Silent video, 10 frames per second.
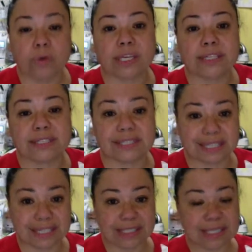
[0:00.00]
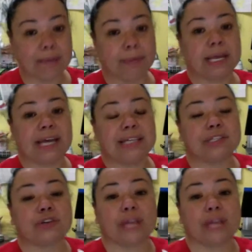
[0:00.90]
get sticky stabilizer